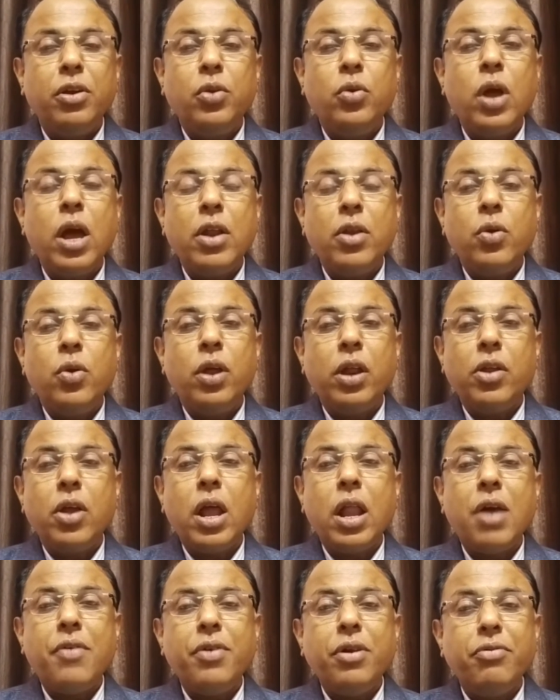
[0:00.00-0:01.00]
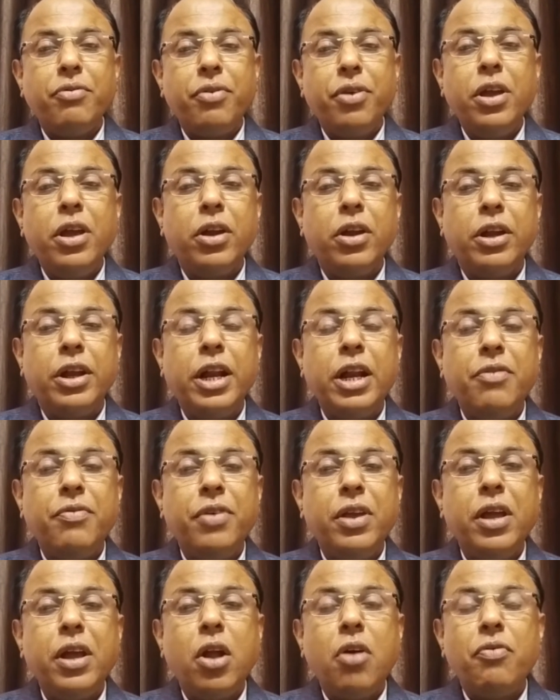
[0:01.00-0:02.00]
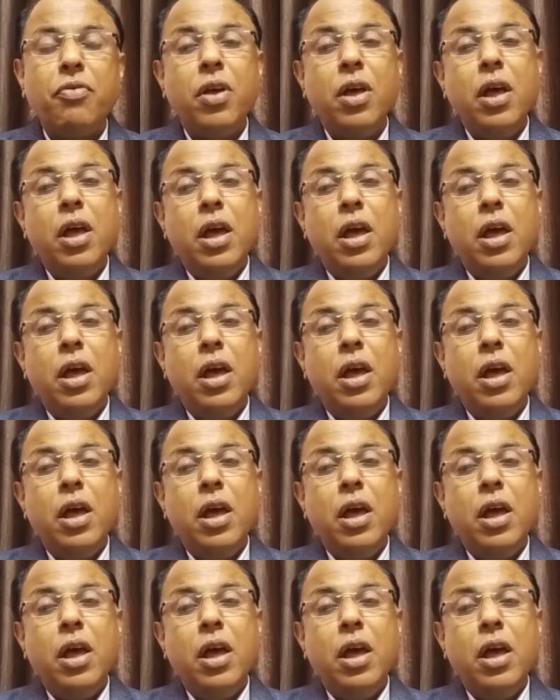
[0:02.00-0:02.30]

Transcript: you are having fear, great fear of